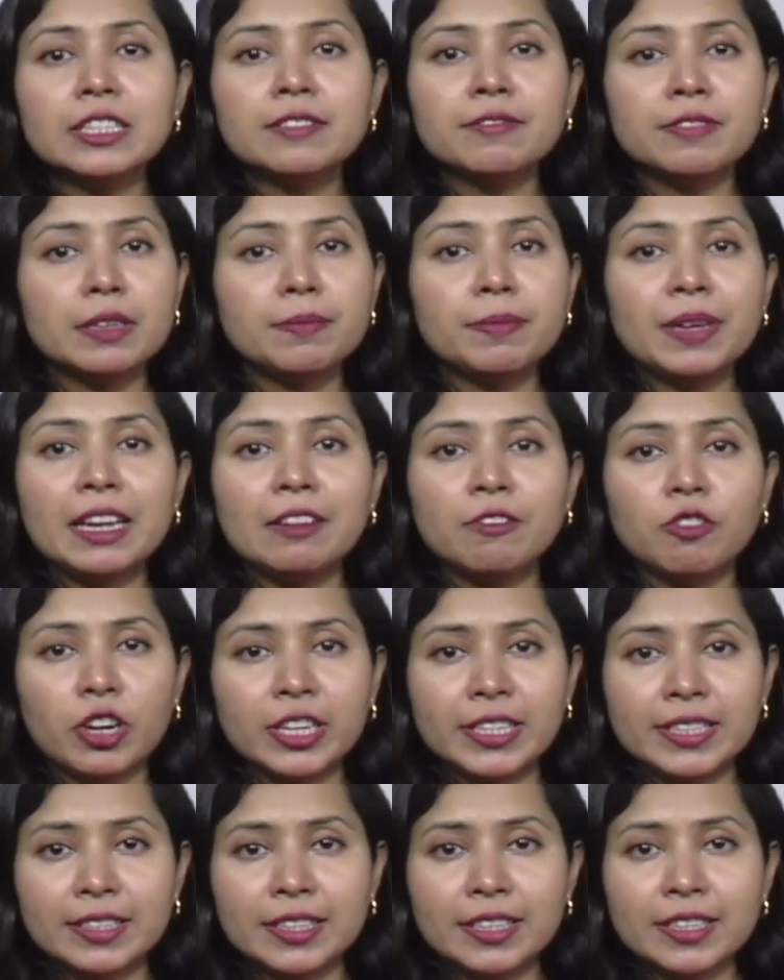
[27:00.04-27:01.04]
female
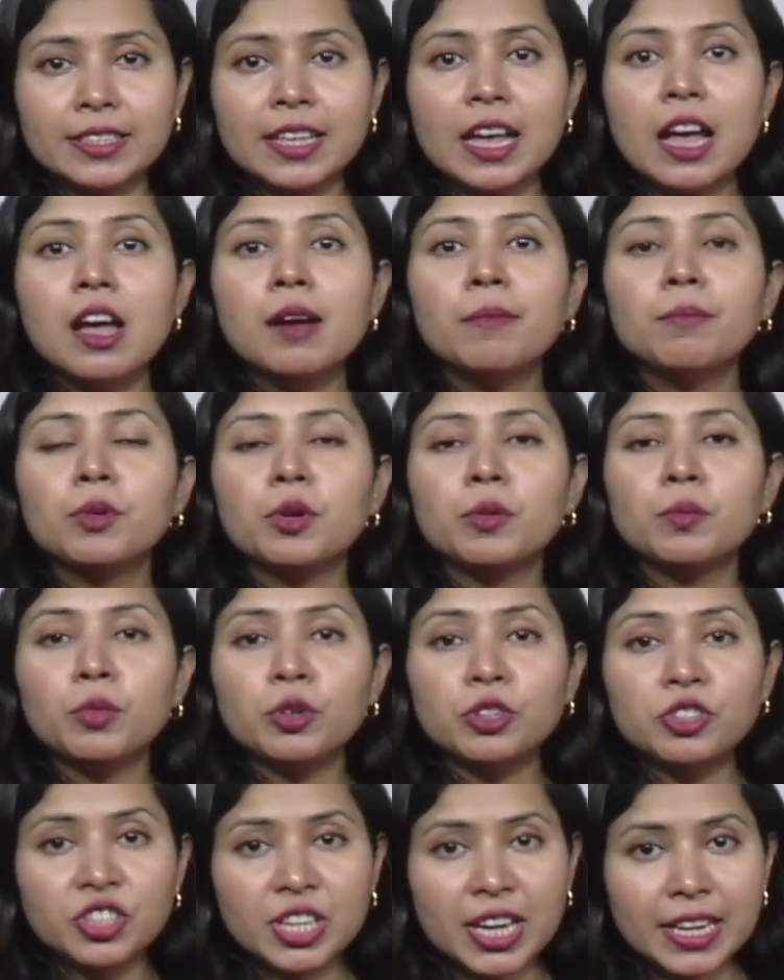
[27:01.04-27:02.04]
voices,
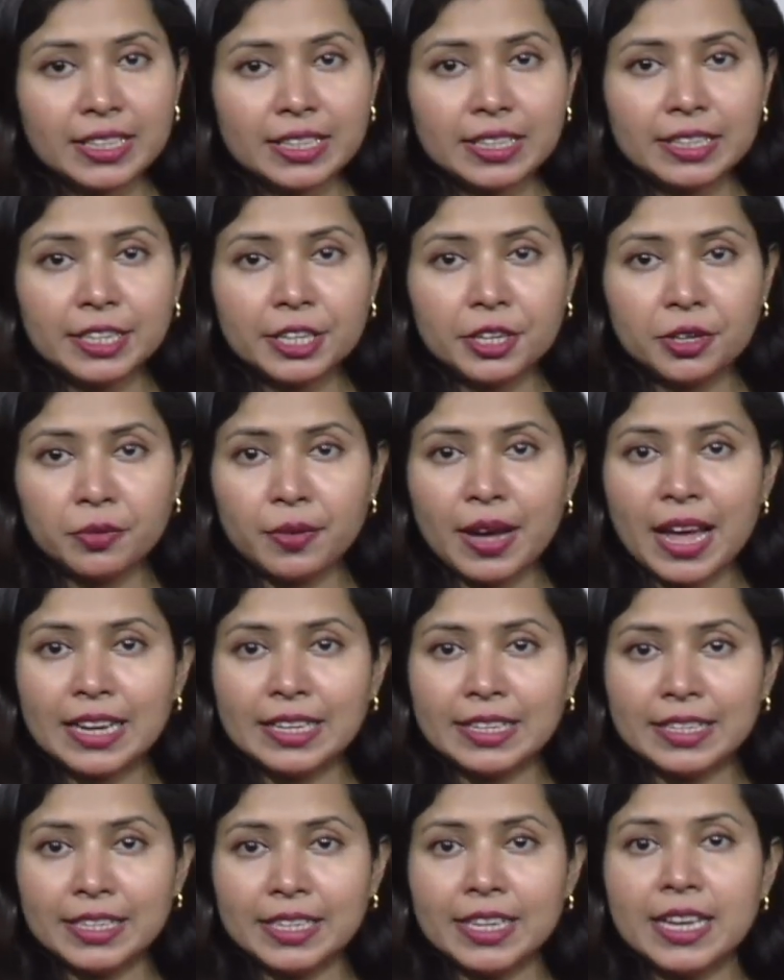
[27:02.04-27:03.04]
promote gender
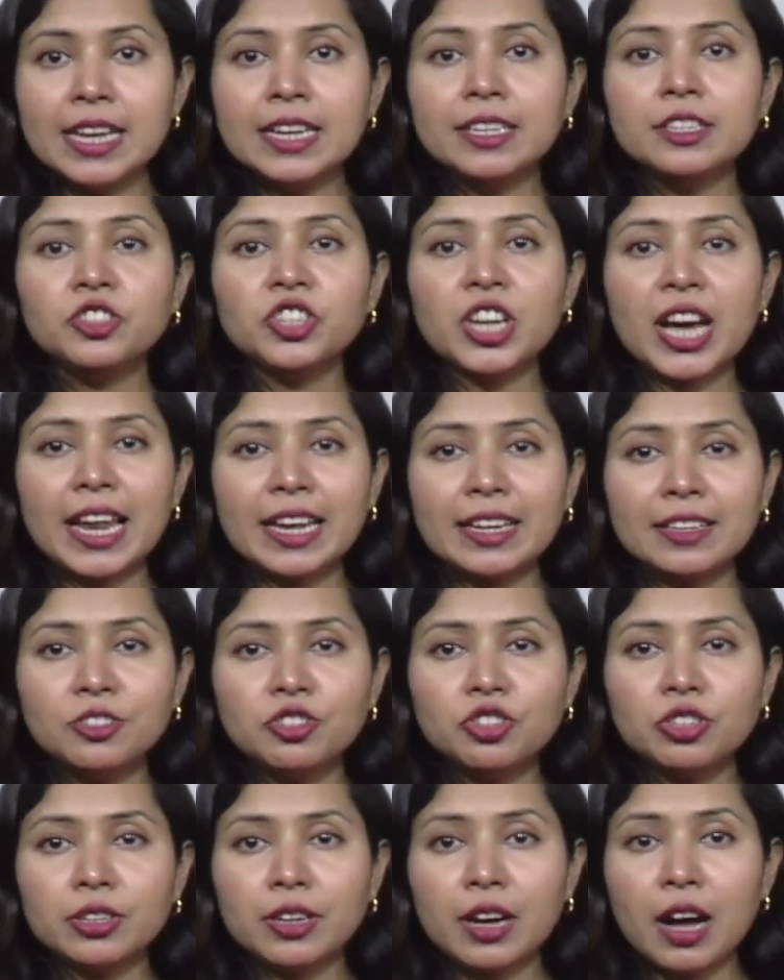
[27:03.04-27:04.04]
equality,
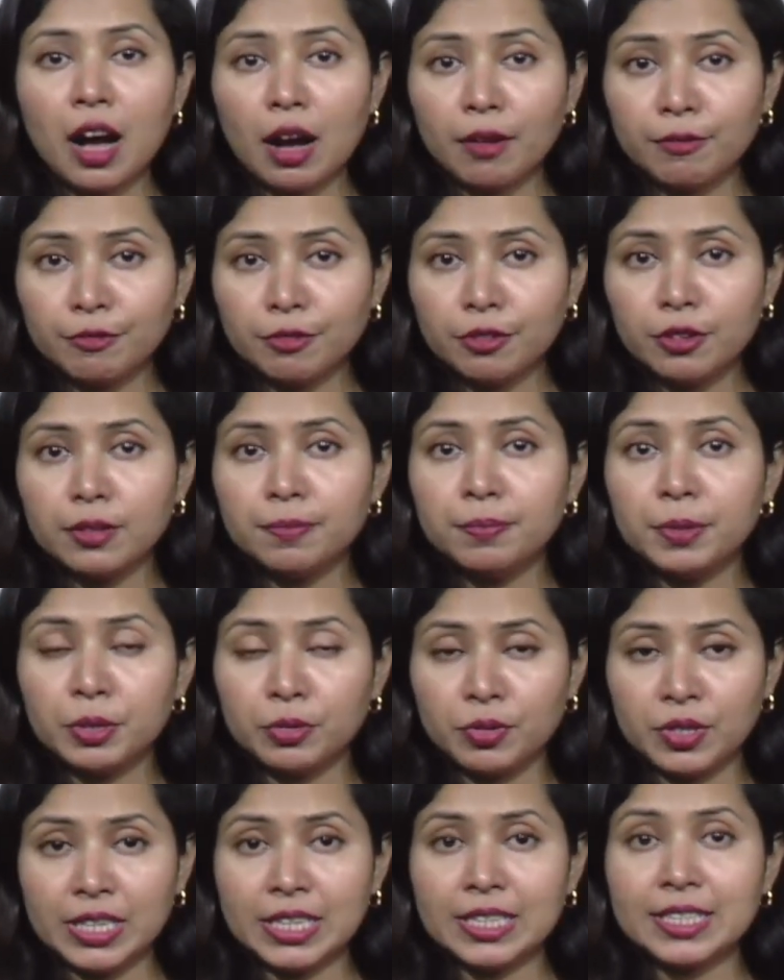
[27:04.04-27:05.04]
challenge harmful
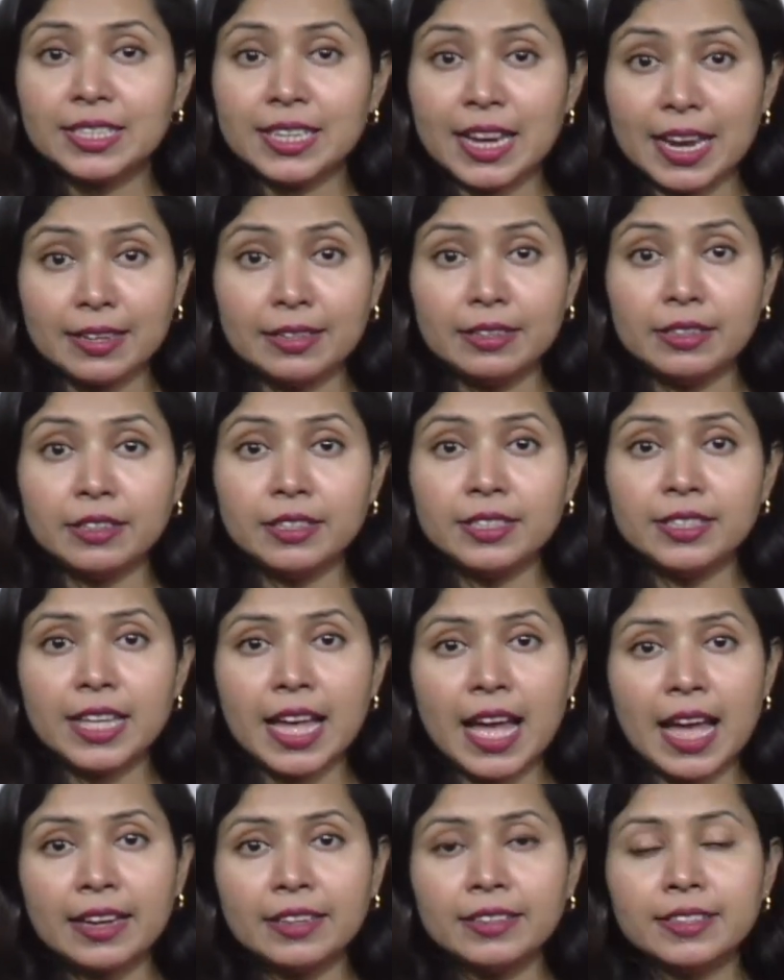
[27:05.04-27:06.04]
beauty standards,
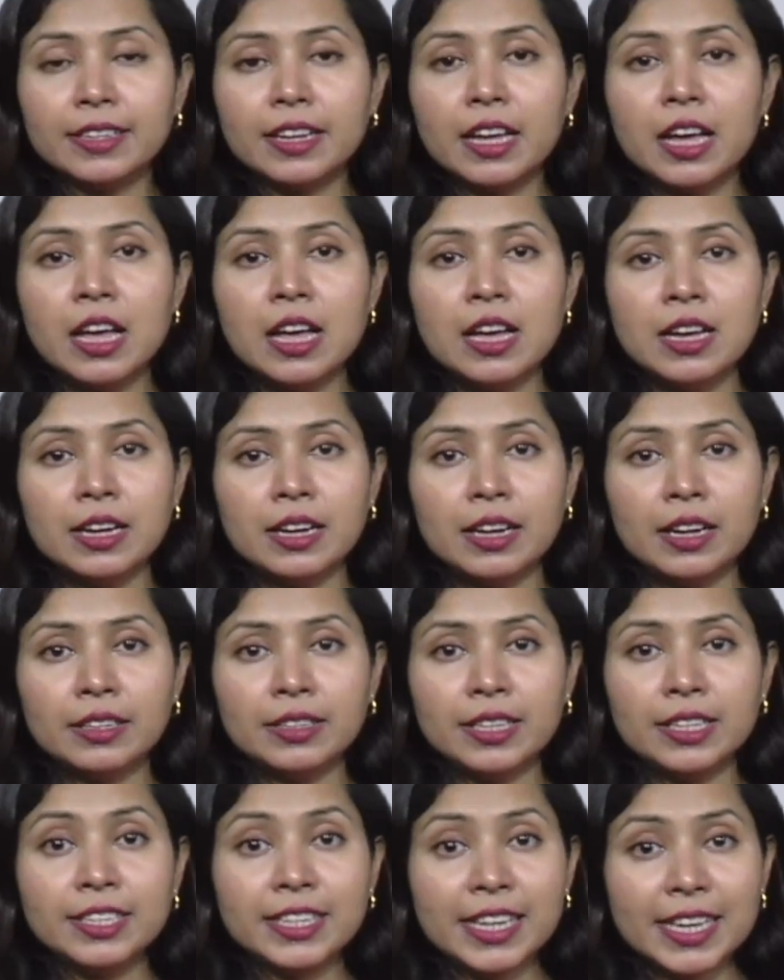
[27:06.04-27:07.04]
and
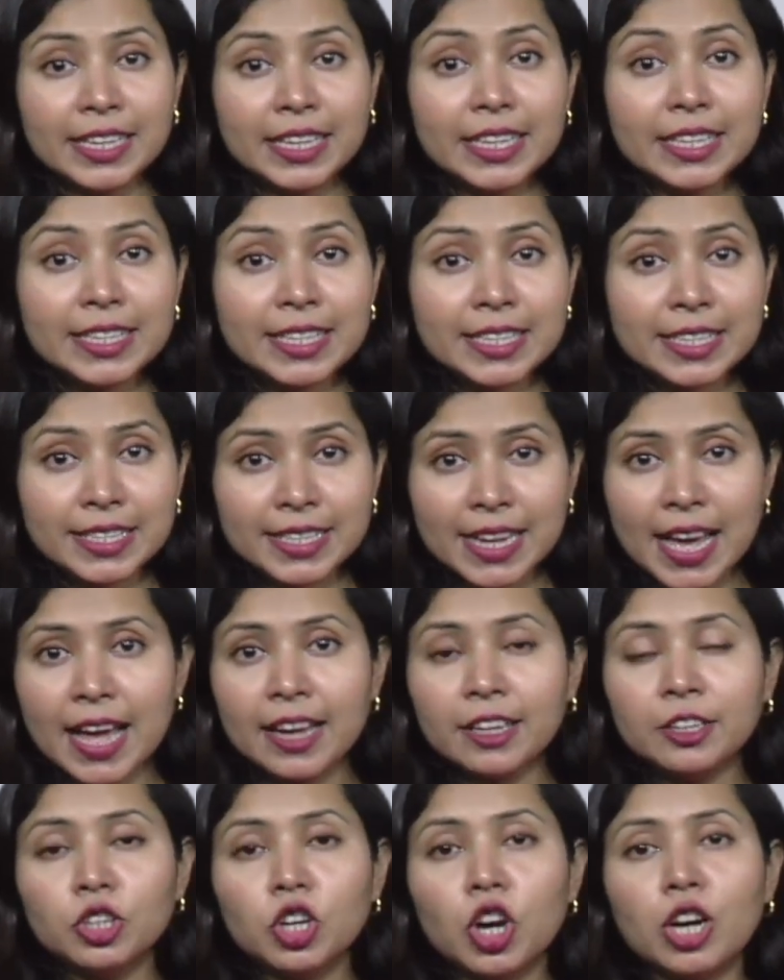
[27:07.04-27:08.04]
they take a
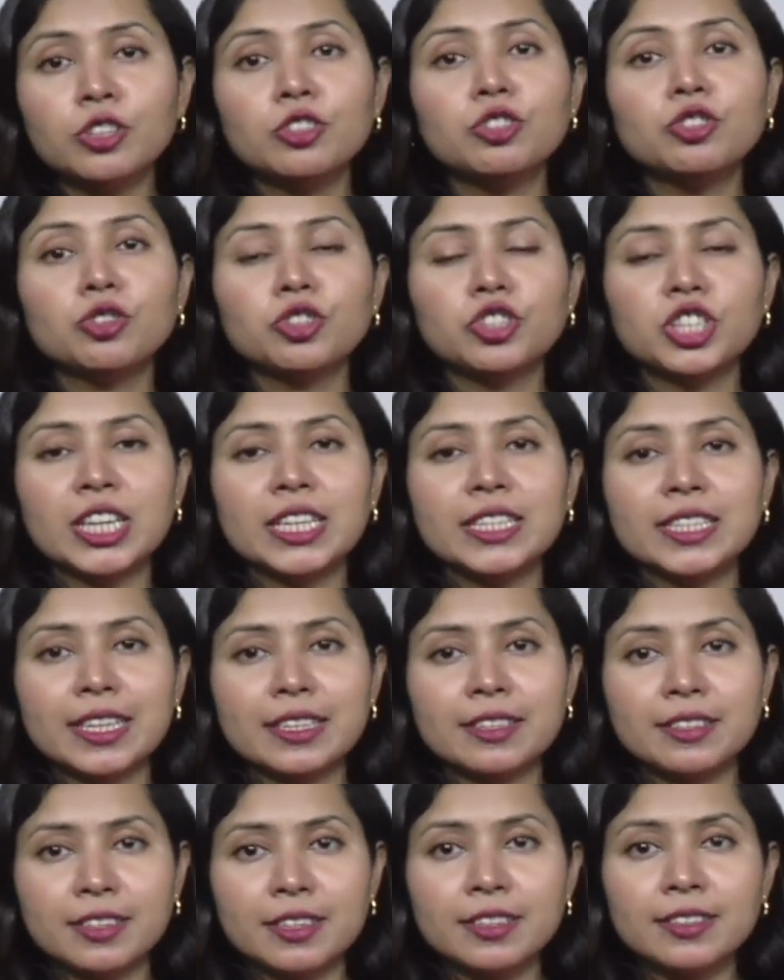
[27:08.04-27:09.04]
stand on social
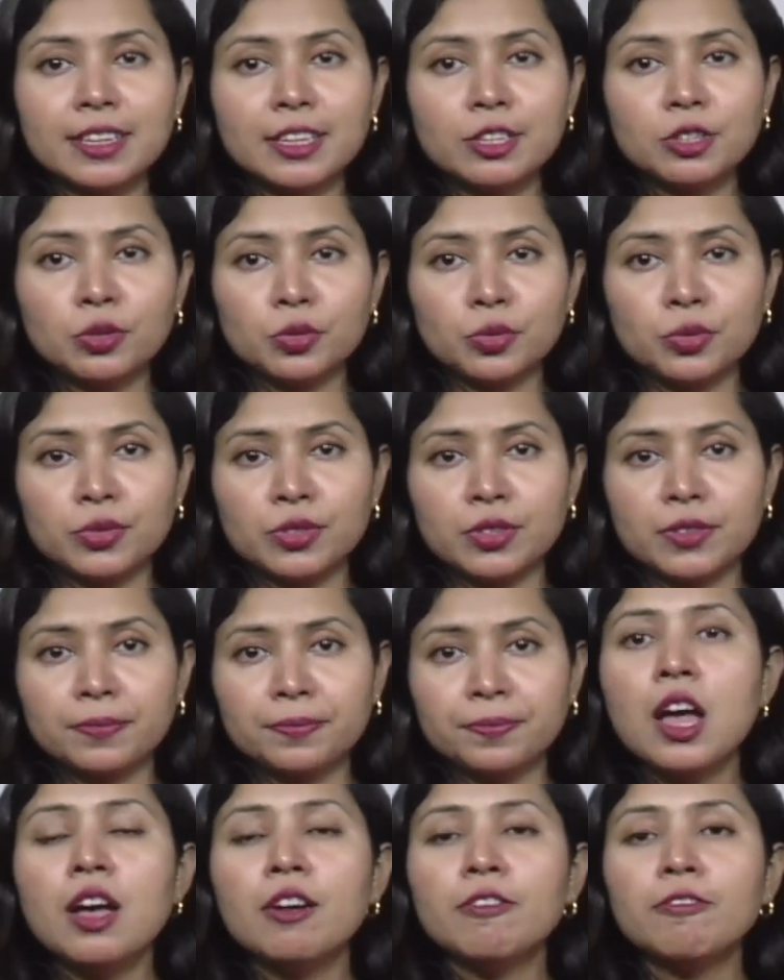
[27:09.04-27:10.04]
justice issues.
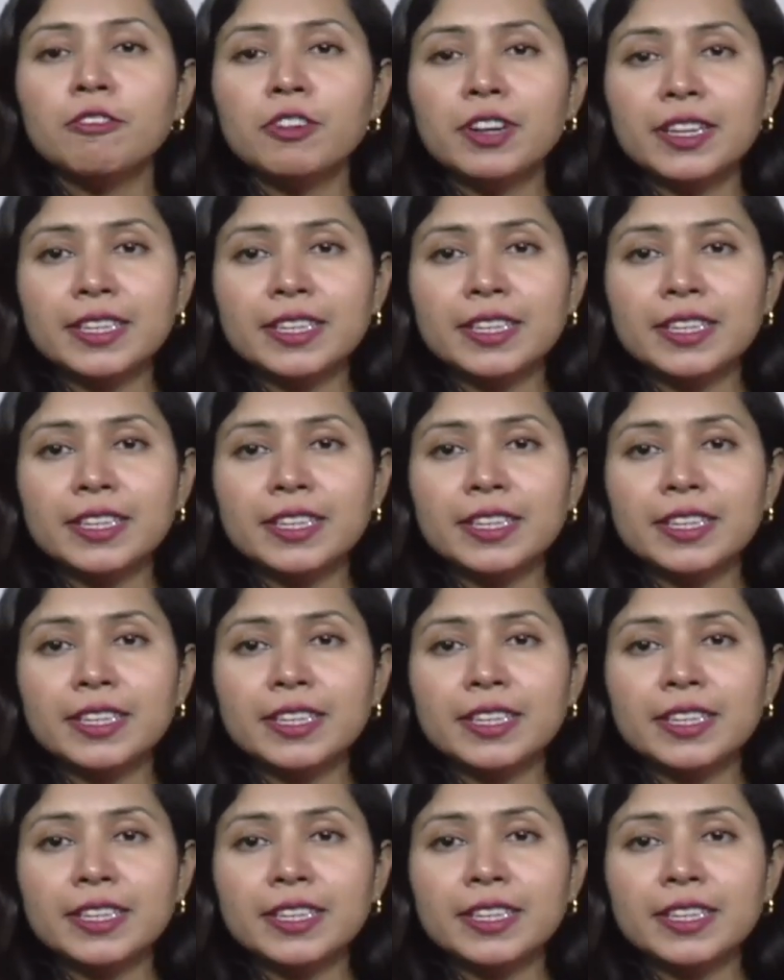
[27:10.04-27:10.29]
For